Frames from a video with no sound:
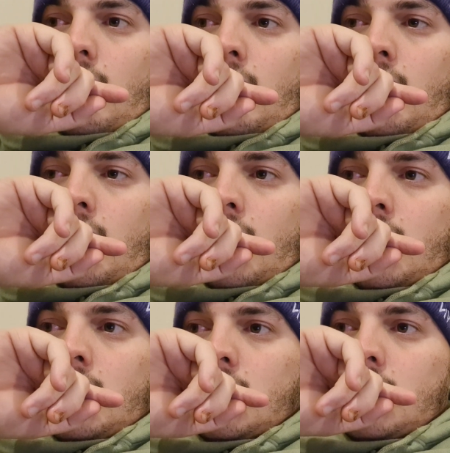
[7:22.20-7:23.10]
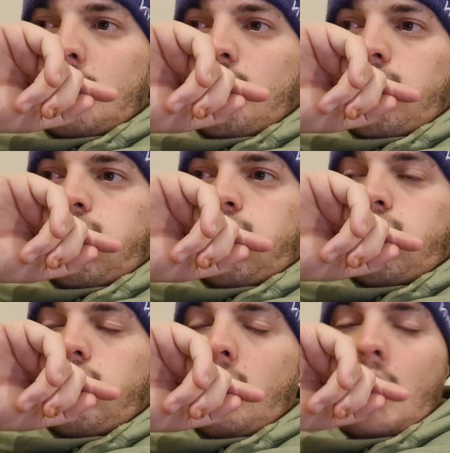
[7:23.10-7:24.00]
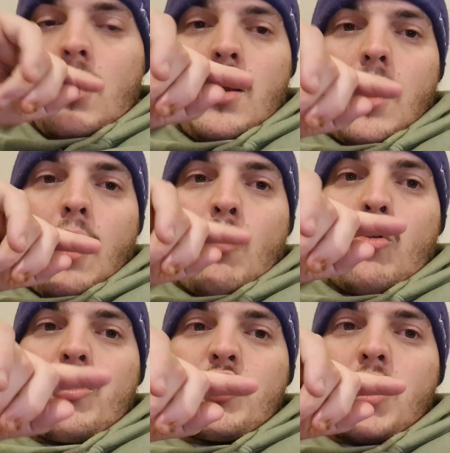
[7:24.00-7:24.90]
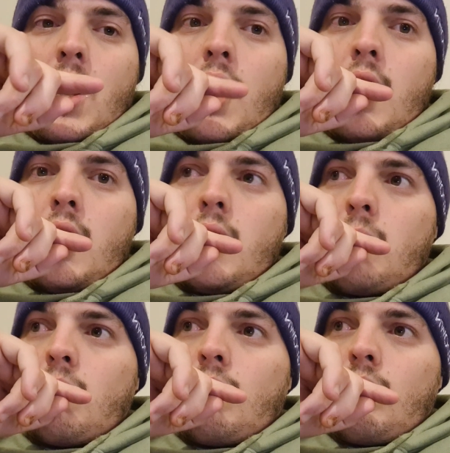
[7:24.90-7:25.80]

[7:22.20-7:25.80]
and um, I'm gonna say